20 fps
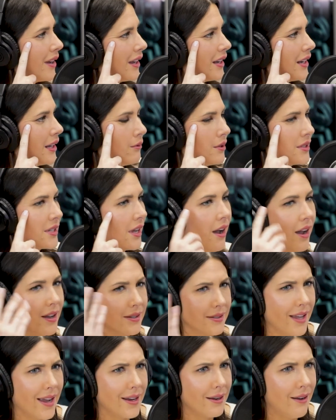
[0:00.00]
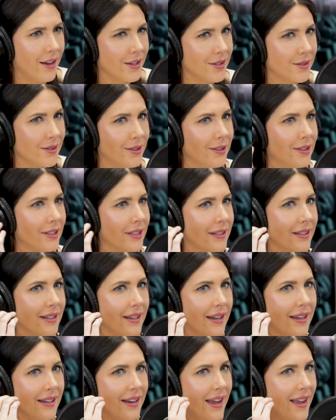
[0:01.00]
And it was a side hustle,
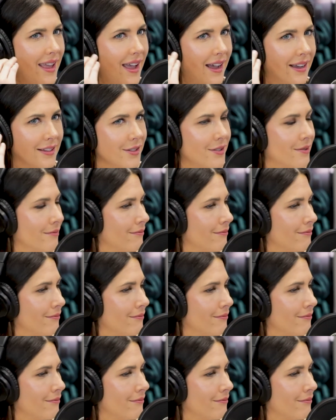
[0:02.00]
and I had.